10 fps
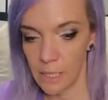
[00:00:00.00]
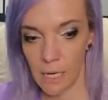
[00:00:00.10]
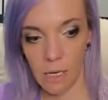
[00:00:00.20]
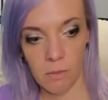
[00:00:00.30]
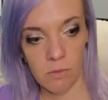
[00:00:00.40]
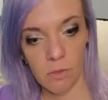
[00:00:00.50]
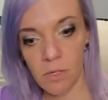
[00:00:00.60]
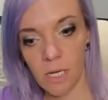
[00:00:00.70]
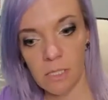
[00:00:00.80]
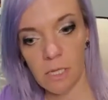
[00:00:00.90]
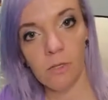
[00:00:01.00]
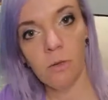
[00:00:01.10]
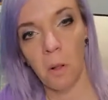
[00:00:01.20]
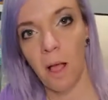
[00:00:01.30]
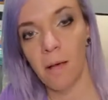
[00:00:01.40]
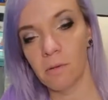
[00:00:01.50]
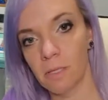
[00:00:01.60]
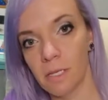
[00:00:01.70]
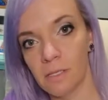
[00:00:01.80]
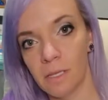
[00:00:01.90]
So you guys can do a lot with these
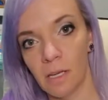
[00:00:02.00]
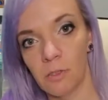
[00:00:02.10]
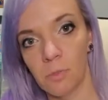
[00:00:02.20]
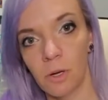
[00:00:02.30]
sketchbooks.